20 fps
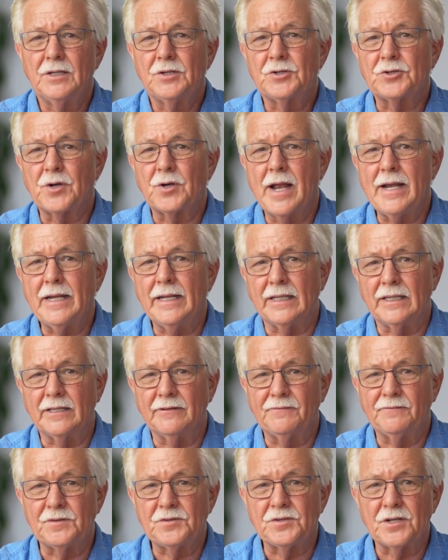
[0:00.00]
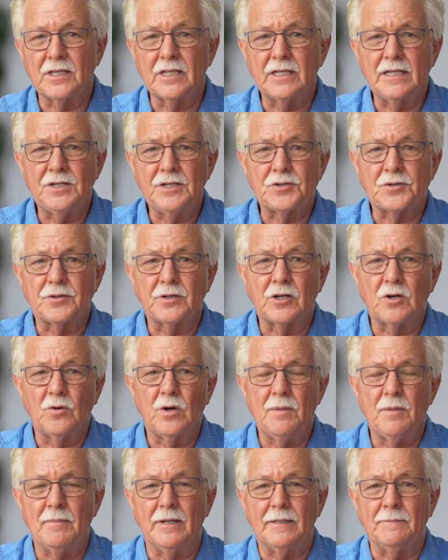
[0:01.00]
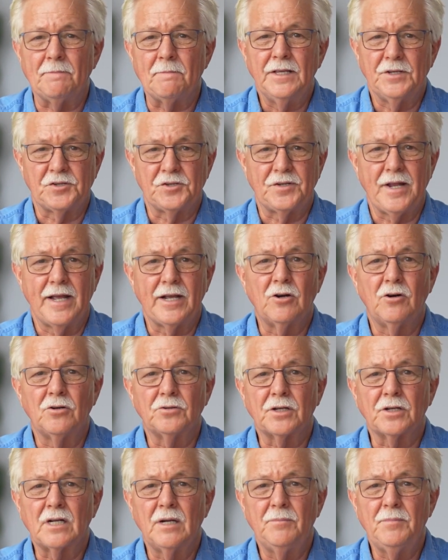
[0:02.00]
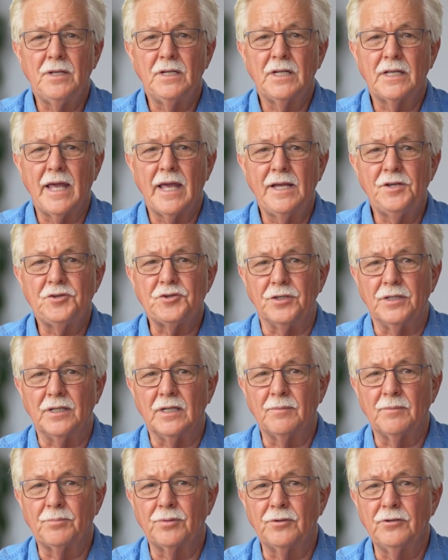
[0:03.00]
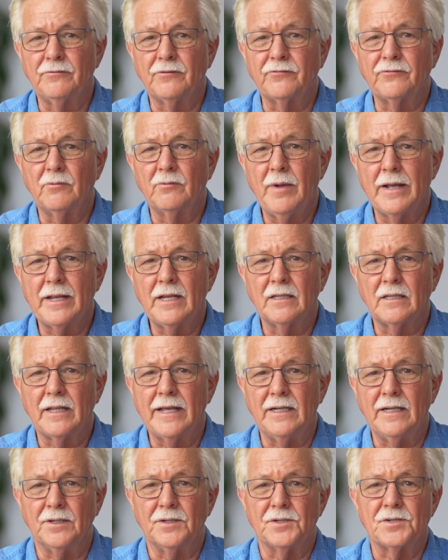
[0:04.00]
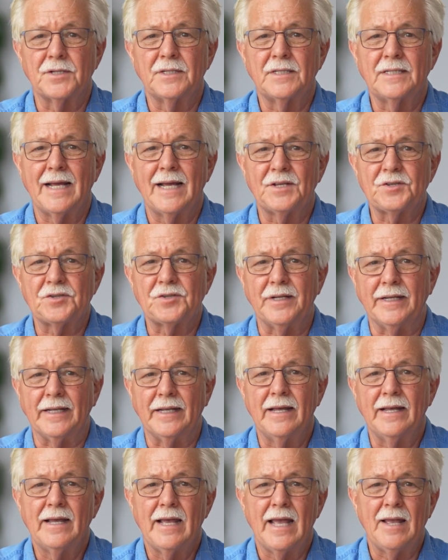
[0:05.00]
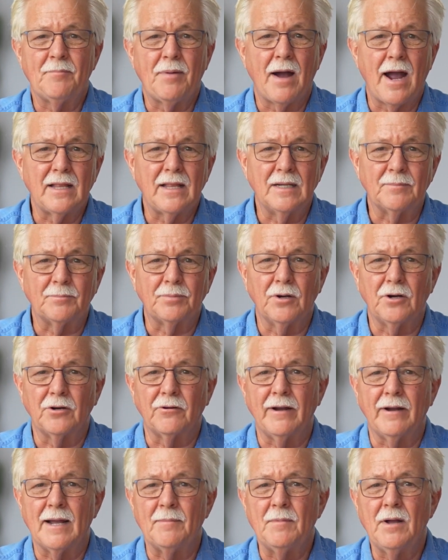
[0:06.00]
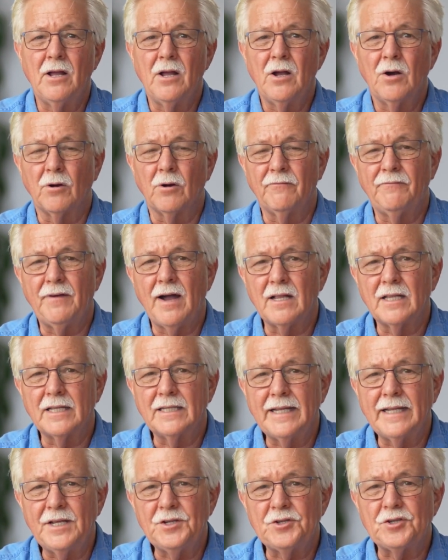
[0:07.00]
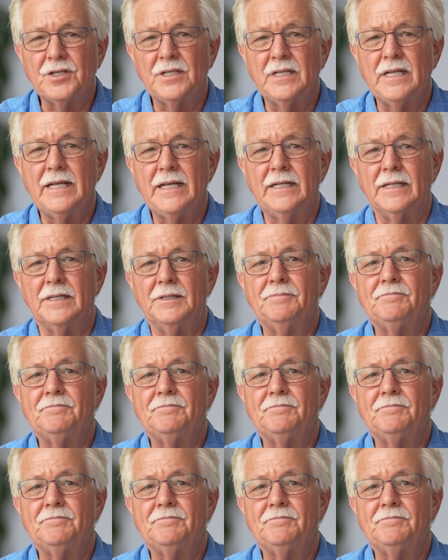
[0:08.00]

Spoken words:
Training, the facilities or equipment? Is stakeholder communication, approval from regulators, testing, a pilot program, or validation needed?